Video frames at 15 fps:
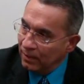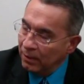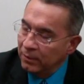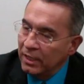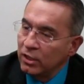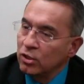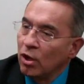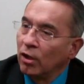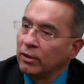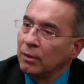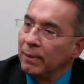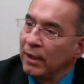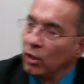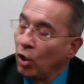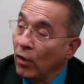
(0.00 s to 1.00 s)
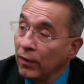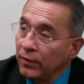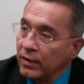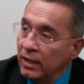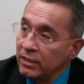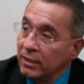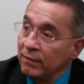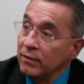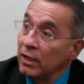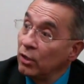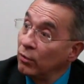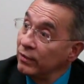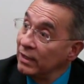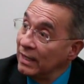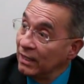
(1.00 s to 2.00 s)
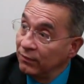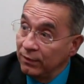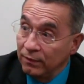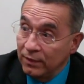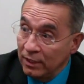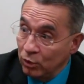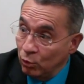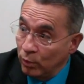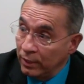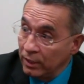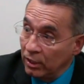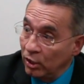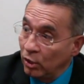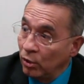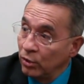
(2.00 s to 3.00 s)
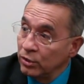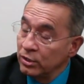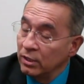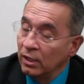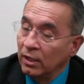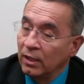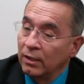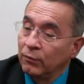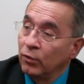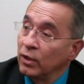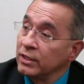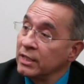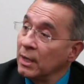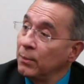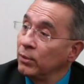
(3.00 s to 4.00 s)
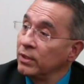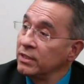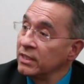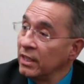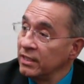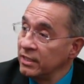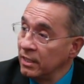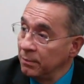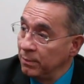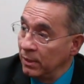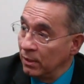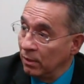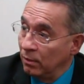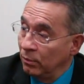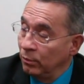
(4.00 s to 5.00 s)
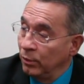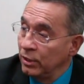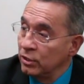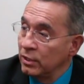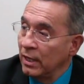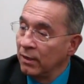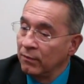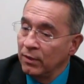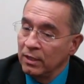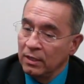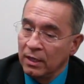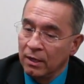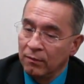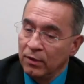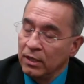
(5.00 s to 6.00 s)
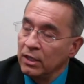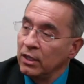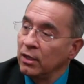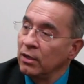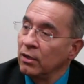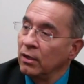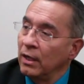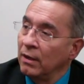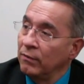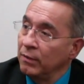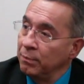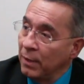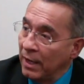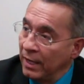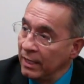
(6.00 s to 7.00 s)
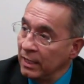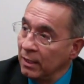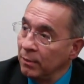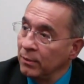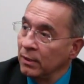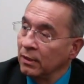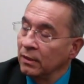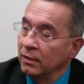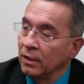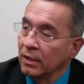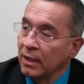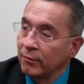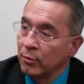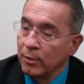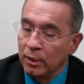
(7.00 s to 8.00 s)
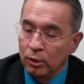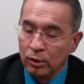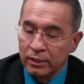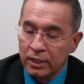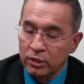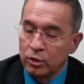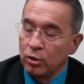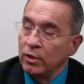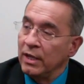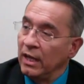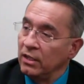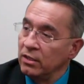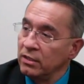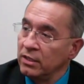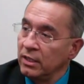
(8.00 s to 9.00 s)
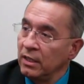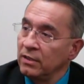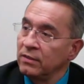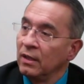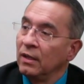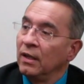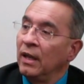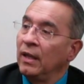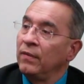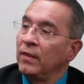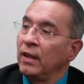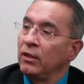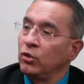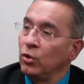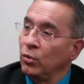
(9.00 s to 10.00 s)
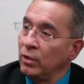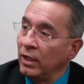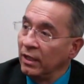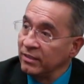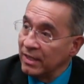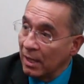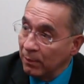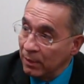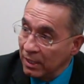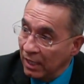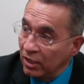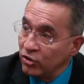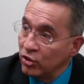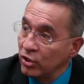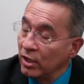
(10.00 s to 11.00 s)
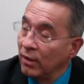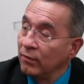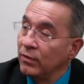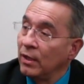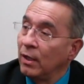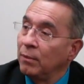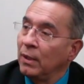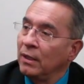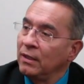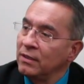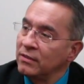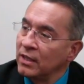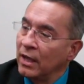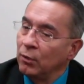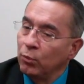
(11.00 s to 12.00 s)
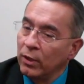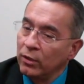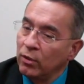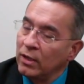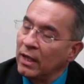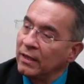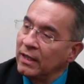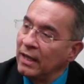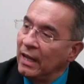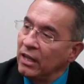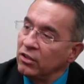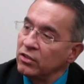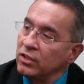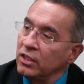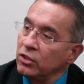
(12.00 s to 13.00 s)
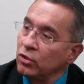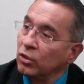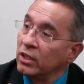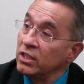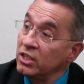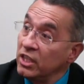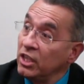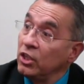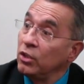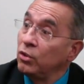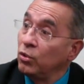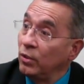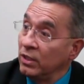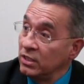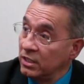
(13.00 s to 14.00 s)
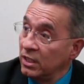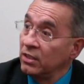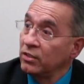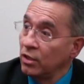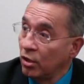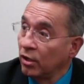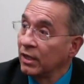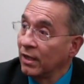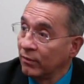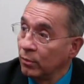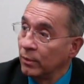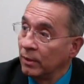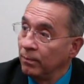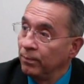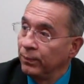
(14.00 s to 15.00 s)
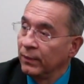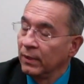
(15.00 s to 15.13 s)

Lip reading: They talked about all the things they've done over the last 15, 20 years. For example, the Sunset Bill, which every year, every biennium, the government looks at certain agencies and they do an examination of them and decide whether or not that agency should continue to exist in our government.